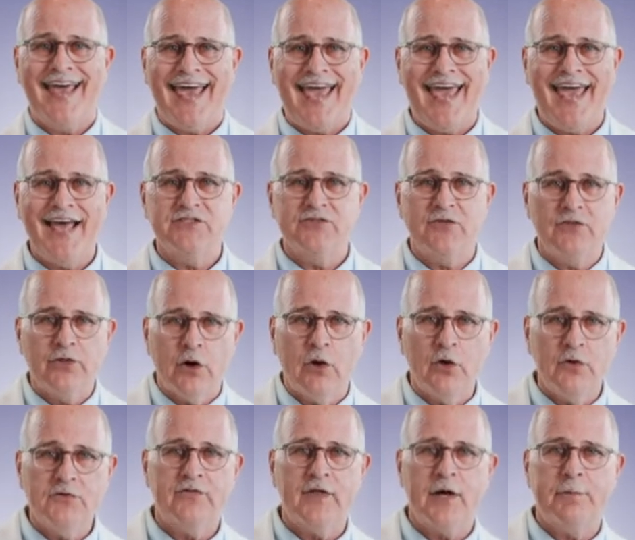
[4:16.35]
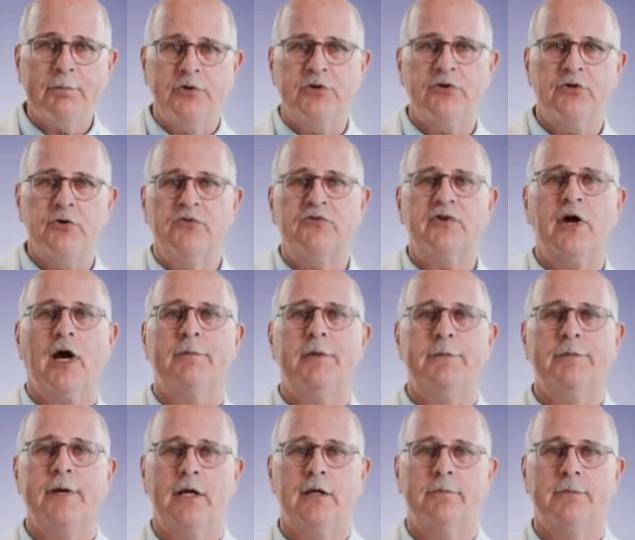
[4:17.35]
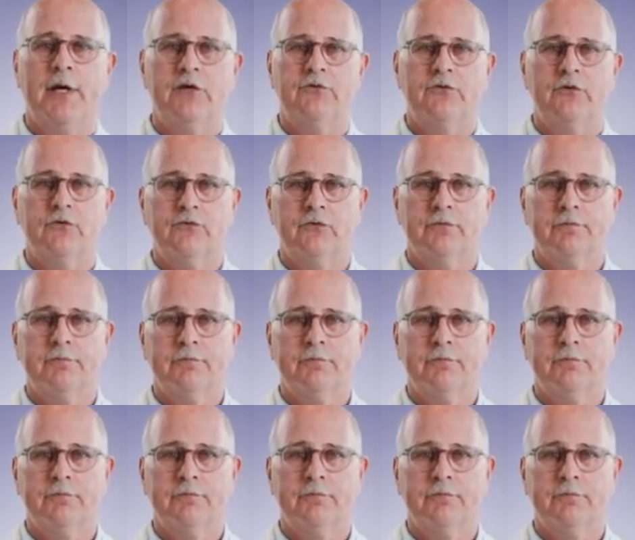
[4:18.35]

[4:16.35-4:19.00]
as those that produce carbapenemases.